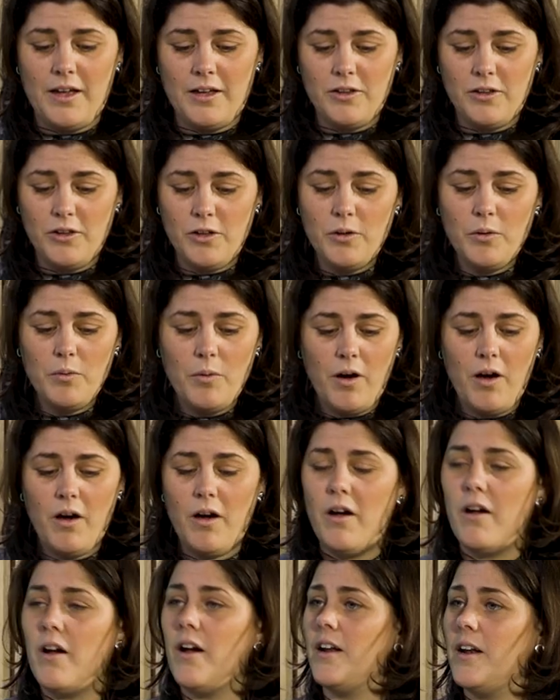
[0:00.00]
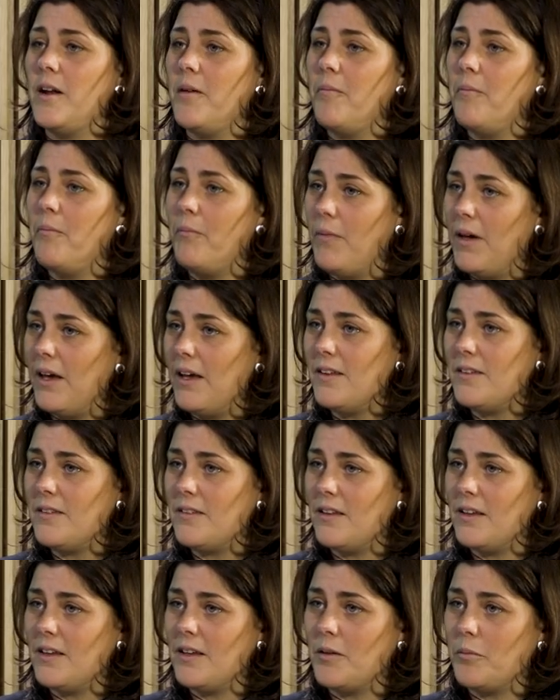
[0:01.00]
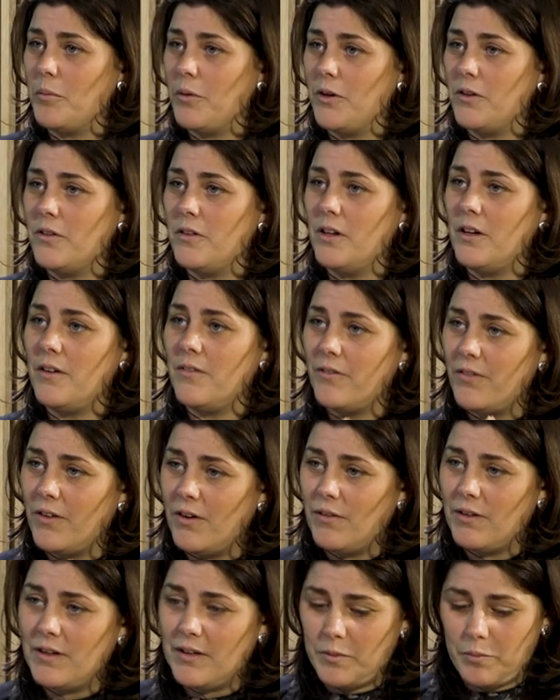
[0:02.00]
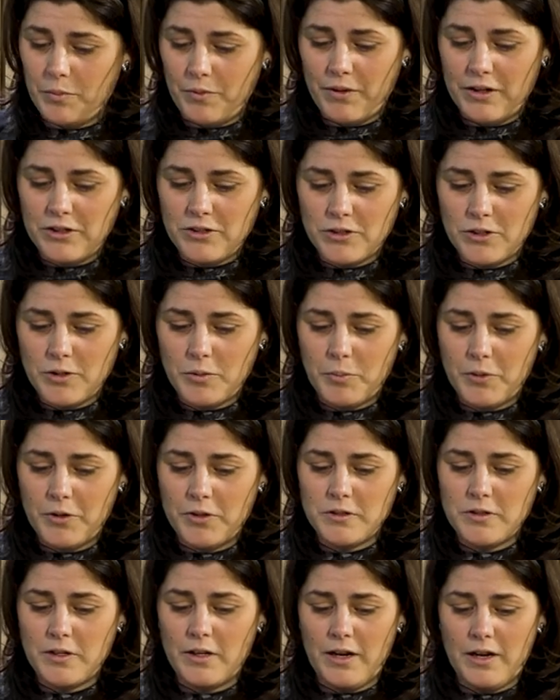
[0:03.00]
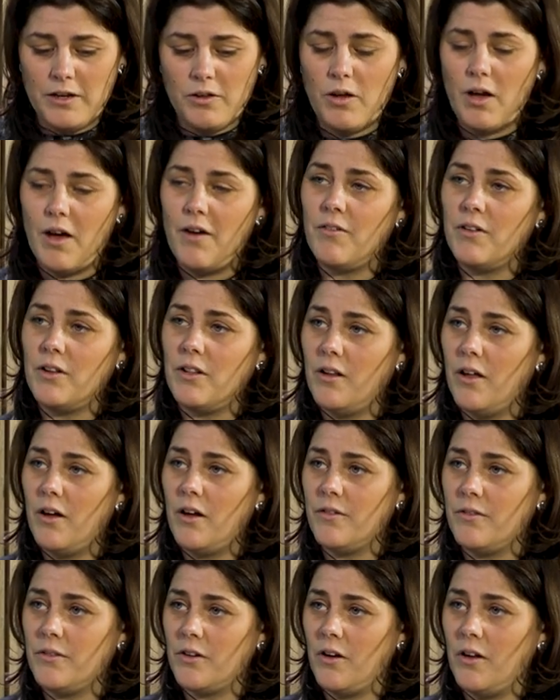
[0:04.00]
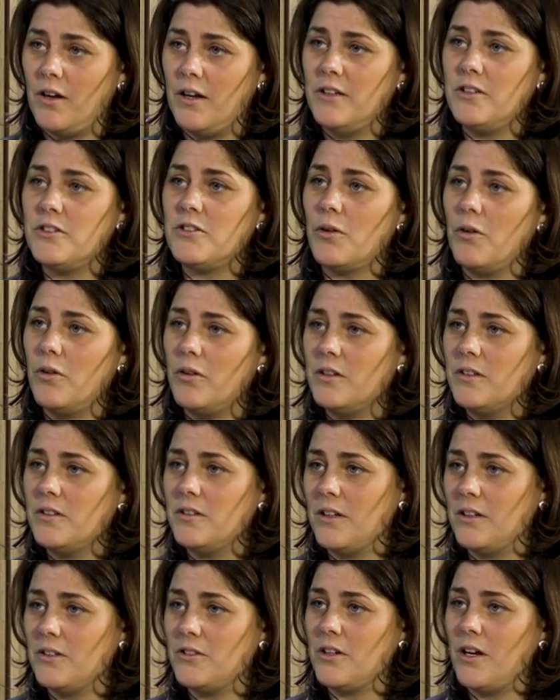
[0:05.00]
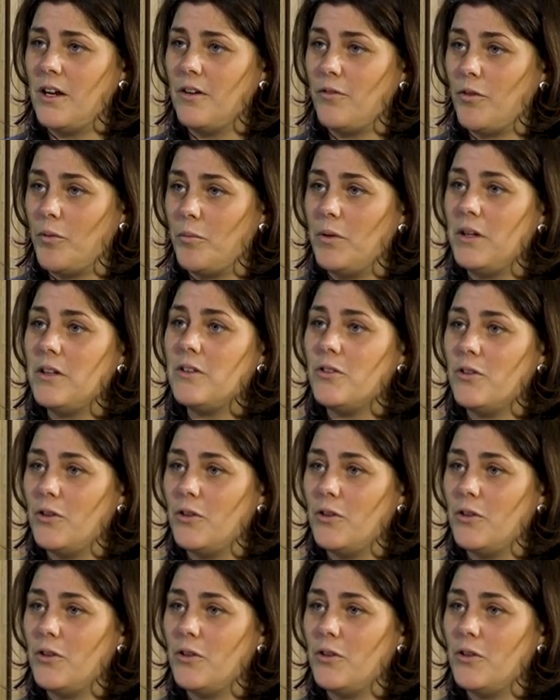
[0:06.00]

You are an amazing person, a very inspirational person, and you have a lot of knowledge. All the sunshine from me to